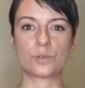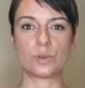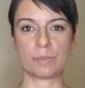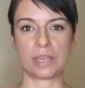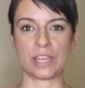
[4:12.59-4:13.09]
the
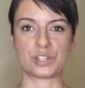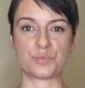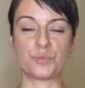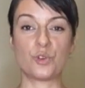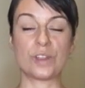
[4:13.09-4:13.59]
rib
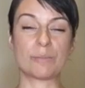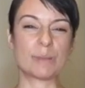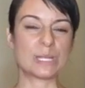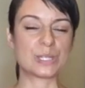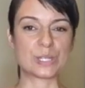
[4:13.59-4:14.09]
cage moving,
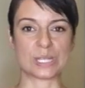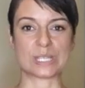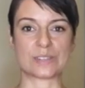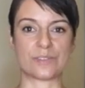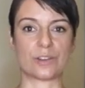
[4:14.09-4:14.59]
but
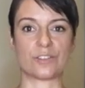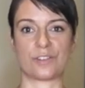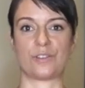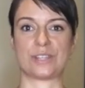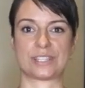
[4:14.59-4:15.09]
just very,
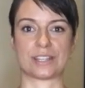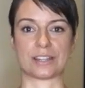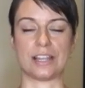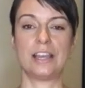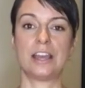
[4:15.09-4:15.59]
very
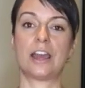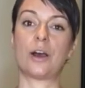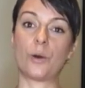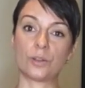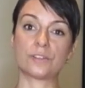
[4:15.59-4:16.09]
subtle.
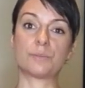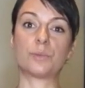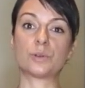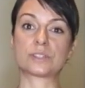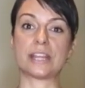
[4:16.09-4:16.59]
All of it
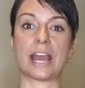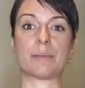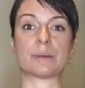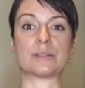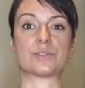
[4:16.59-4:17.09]
mostly
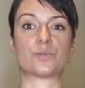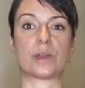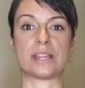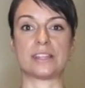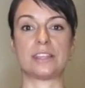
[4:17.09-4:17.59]
happens
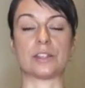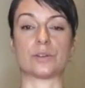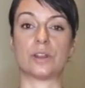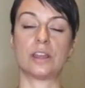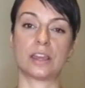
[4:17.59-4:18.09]
right
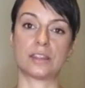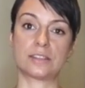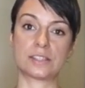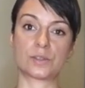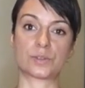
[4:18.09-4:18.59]
here. And
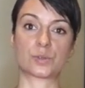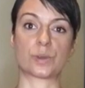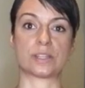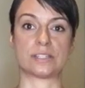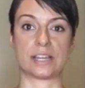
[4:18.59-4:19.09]
this is also
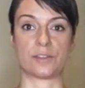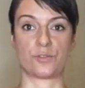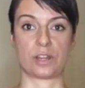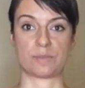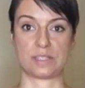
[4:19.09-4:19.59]
where the
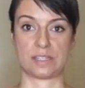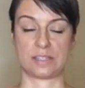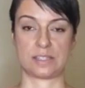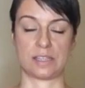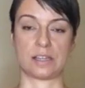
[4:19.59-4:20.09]
diaphragm
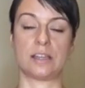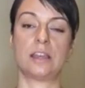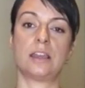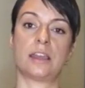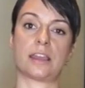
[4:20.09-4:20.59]
sits, yeah?
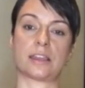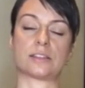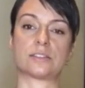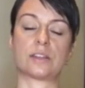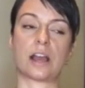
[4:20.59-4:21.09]

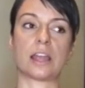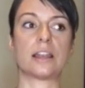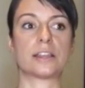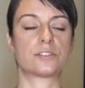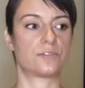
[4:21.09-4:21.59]
And I
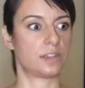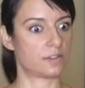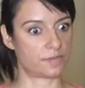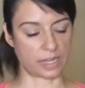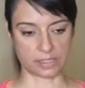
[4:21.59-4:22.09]
like to think
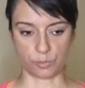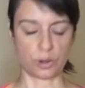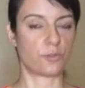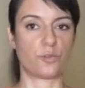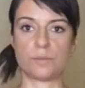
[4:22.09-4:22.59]
of the
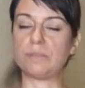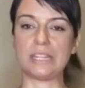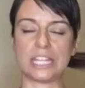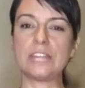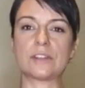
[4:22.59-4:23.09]
breath
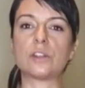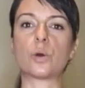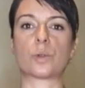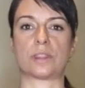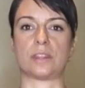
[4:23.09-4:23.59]
being even
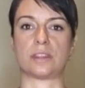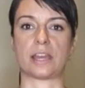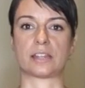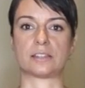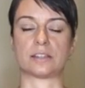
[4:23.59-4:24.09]
lower than
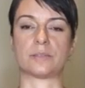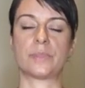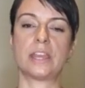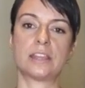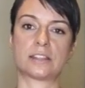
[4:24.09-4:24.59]
that, yeah?
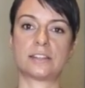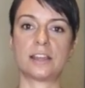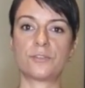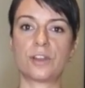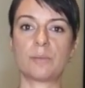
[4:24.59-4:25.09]
The
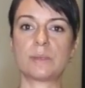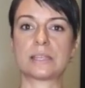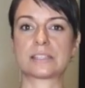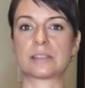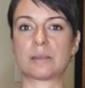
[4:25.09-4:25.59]
diaphragm
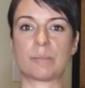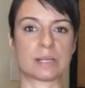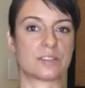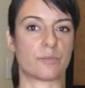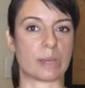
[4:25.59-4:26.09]
is a
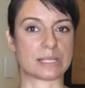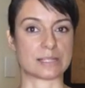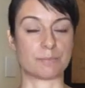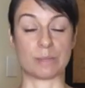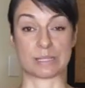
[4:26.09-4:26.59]
passive
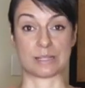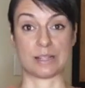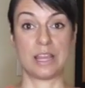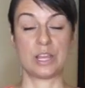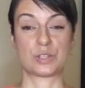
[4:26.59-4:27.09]

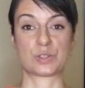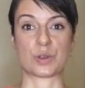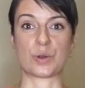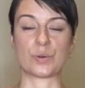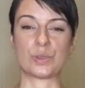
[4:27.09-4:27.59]
muscle.
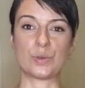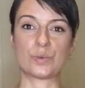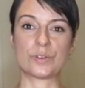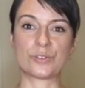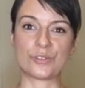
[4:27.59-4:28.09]
So you
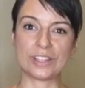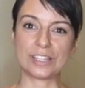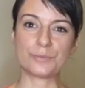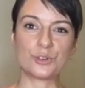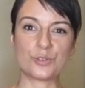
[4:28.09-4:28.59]
will feel
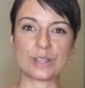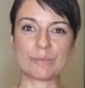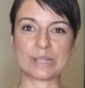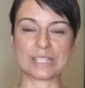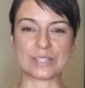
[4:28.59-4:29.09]
it
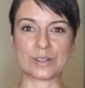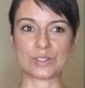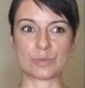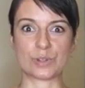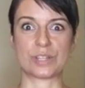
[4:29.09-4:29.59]
moving, but it's
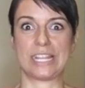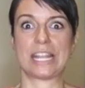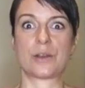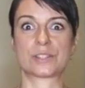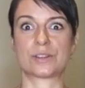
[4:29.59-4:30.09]
not so much, okay,
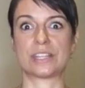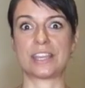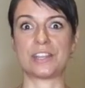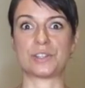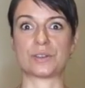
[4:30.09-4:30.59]
now start
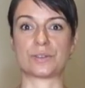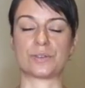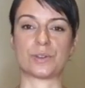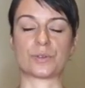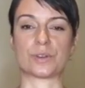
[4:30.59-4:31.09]
engaging
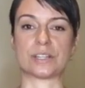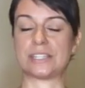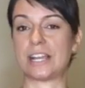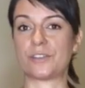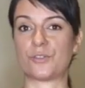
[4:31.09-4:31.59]
your
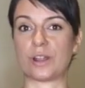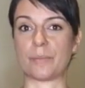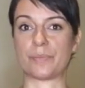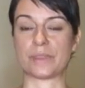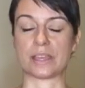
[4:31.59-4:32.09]

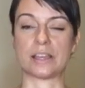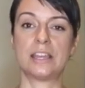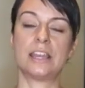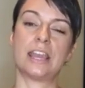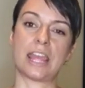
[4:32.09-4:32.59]
diaphragm, yeah?
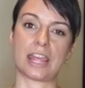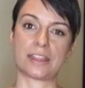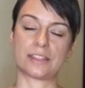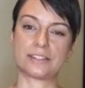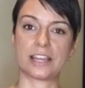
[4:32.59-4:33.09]

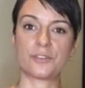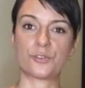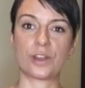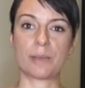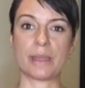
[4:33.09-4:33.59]
And the
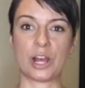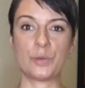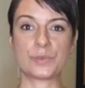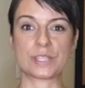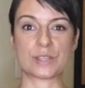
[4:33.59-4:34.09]
diaphragm
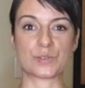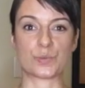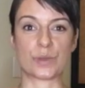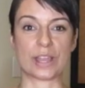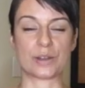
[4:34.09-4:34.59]
helps us
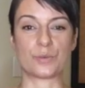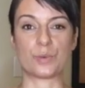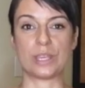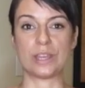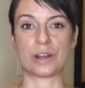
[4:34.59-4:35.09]
when
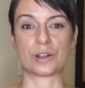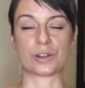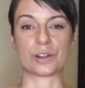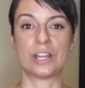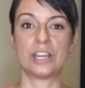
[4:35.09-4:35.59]
we
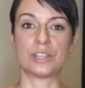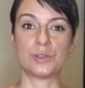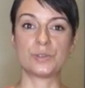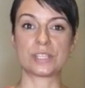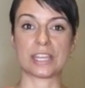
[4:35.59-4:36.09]
are
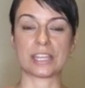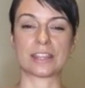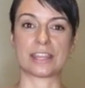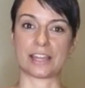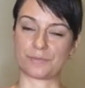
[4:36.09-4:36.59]

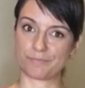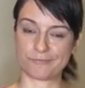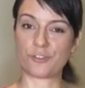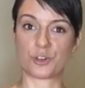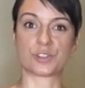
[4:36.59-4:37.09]
using that
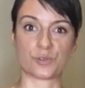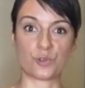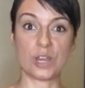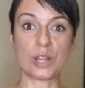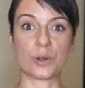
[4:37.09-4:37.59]
force of
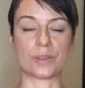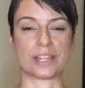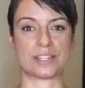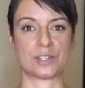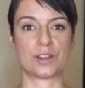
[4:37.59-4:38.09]
recoil
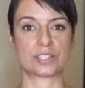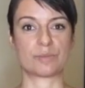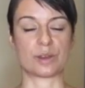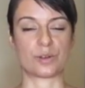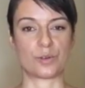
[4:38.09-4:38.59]
that I talked
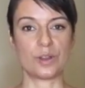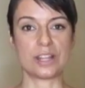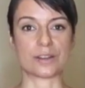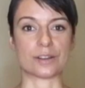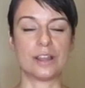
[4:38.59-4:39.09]
about
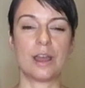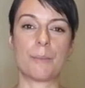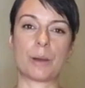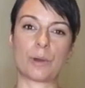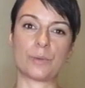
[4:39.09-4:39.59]
earlier,
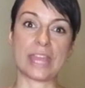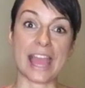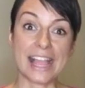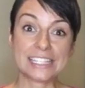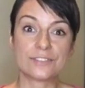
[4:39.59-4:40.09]
but when we
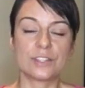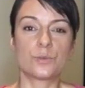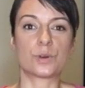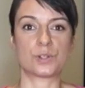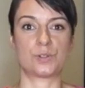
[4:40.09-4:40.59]
actively
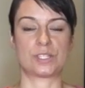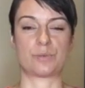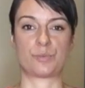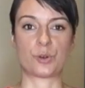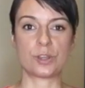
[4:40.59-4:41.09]
want to
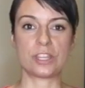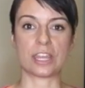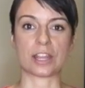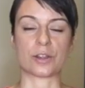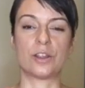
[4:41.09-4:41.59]
support
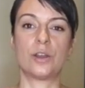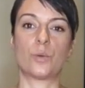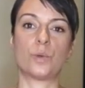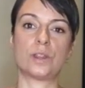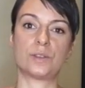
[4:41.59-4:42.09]
the air,
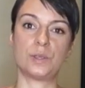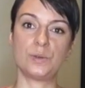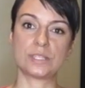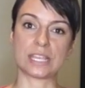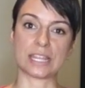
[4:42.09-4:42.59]
we are
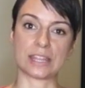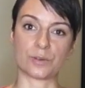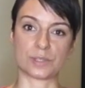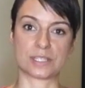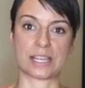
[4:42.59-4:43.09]
using
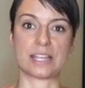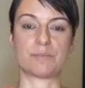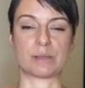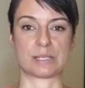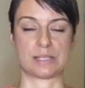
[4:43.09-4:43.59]
those
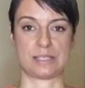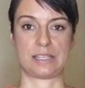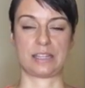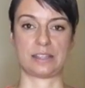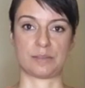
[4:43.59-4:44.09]
side
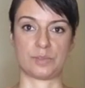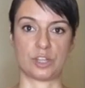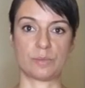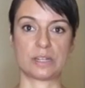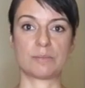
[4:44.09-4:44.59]
muscles and the
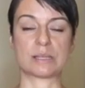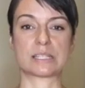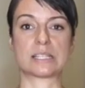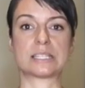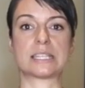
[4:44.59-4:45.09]
abdominal
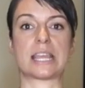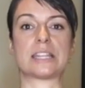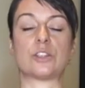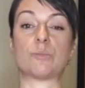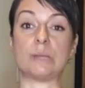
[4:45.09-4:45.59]
muscles
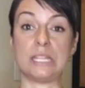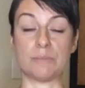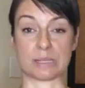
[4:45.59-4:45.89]
and the oblique